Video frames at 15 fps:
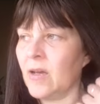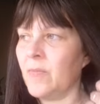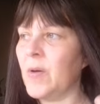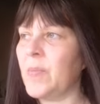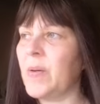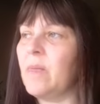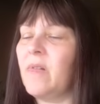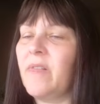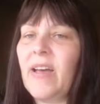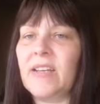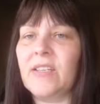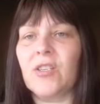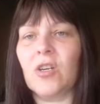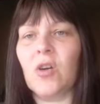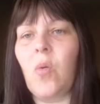But people have
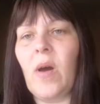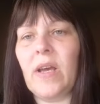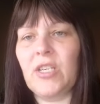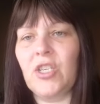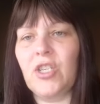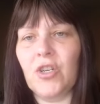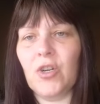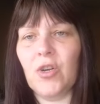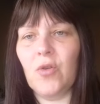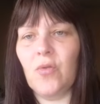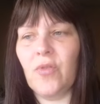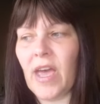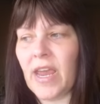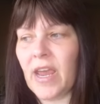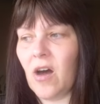had to question who
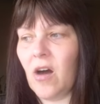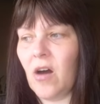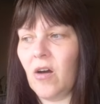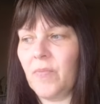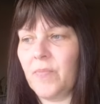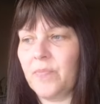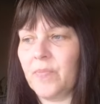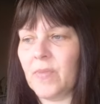they are